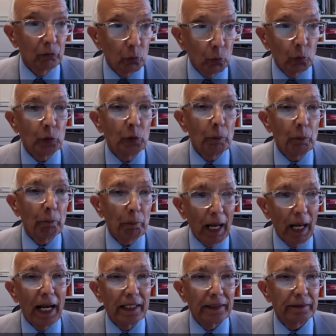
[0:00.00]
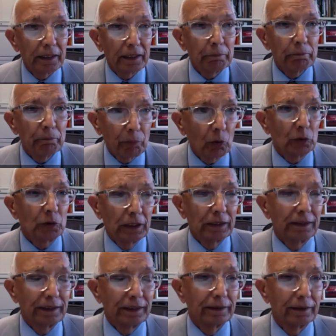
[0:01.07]
good planetary
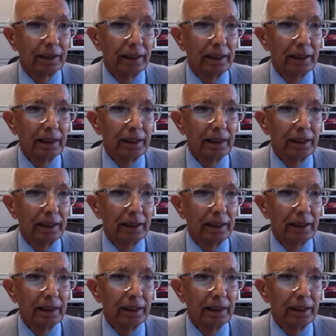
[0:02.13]
processes